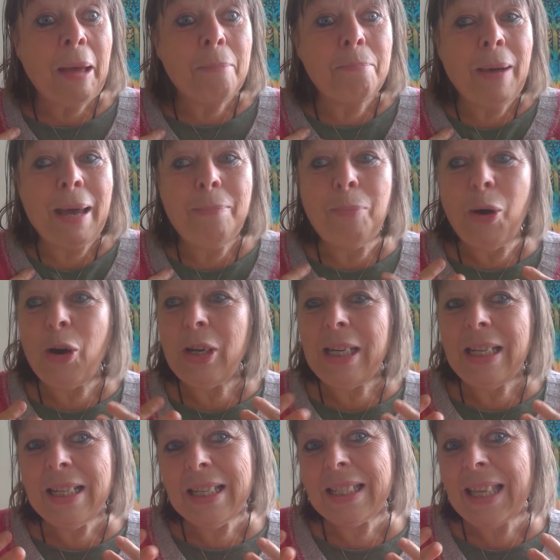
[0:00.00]
My
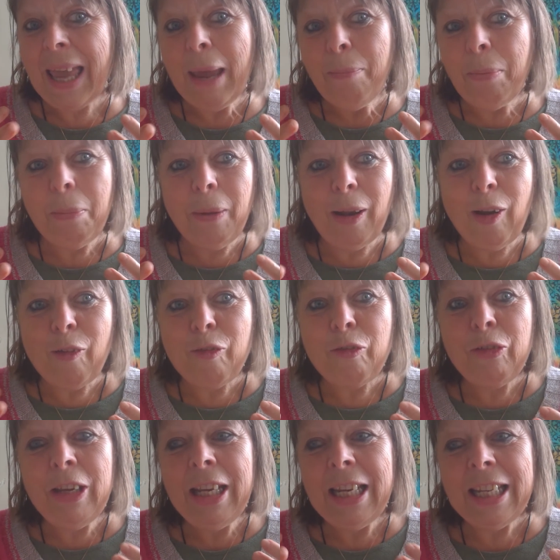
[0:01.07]
body is capable of
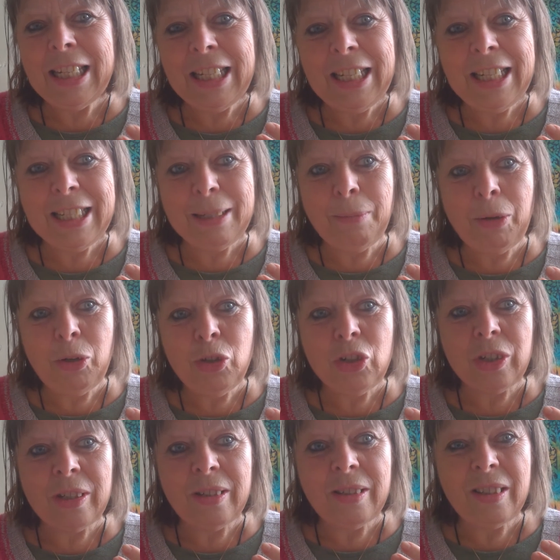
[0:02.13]
feeling these
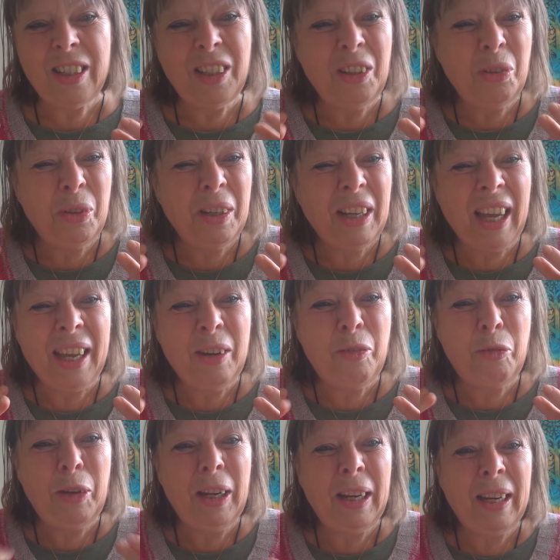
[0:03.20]
emotions. You know, the kind of
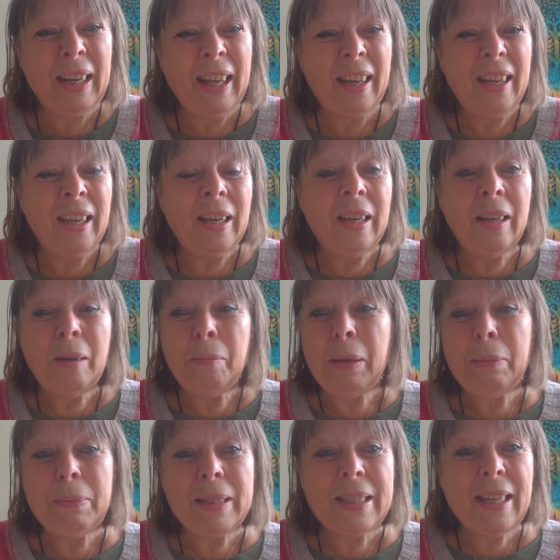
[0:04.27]
feeling that
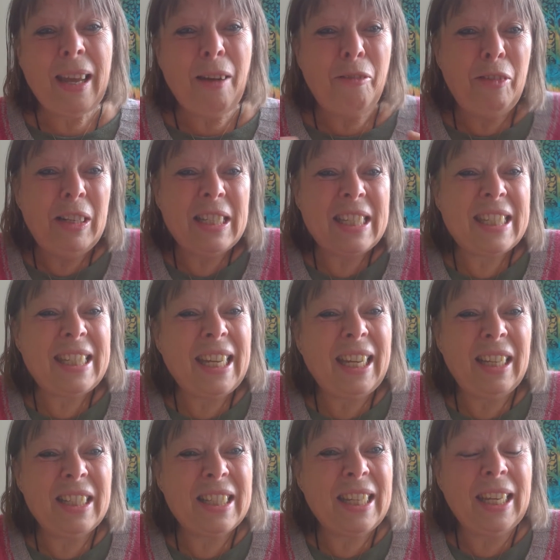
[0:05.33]
people say, I feel stick,
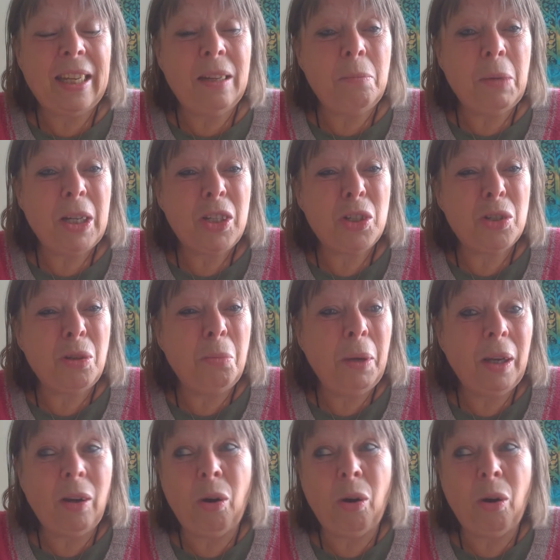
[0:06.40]
sick in my stomach.